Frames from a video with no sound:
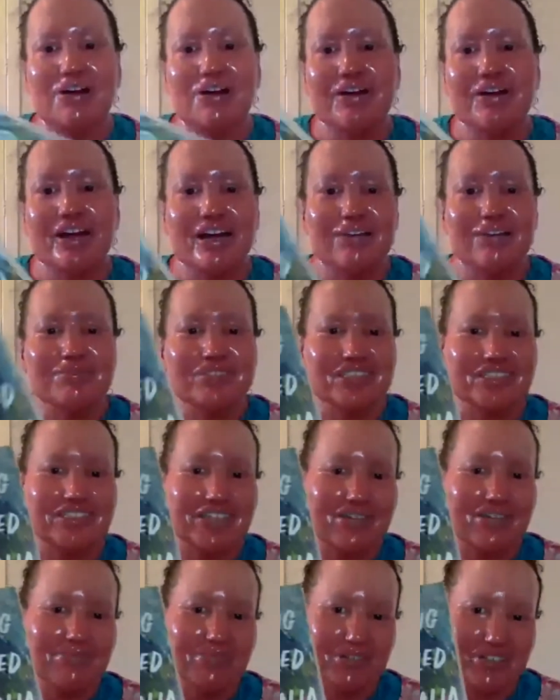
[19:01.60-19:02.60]
Up
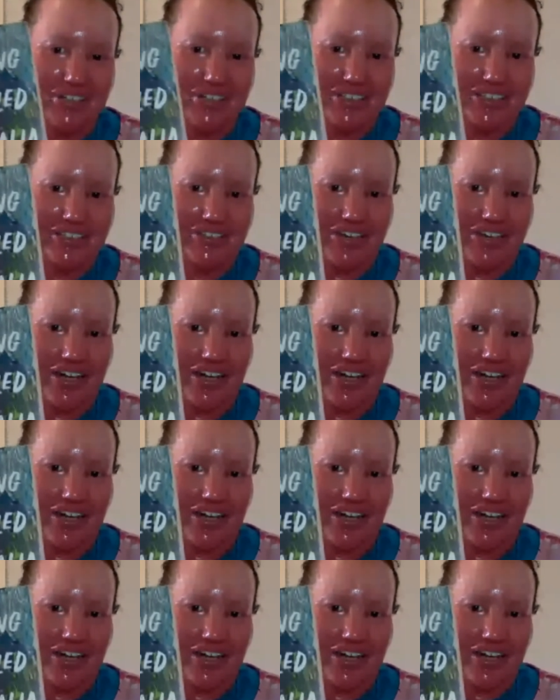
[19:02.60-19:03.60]
Disabled in Australia.
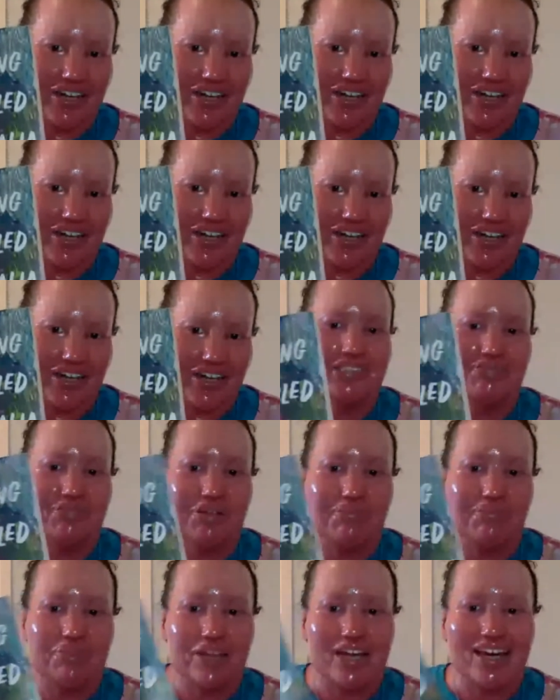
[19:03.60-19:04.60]

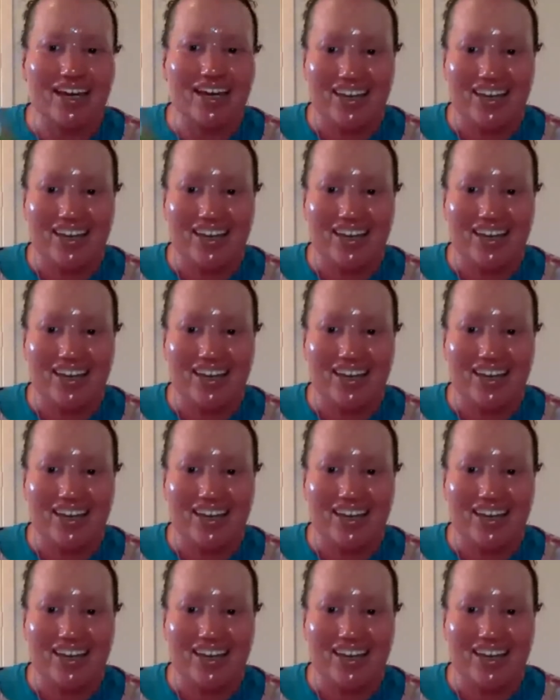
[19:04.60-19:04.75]
Probably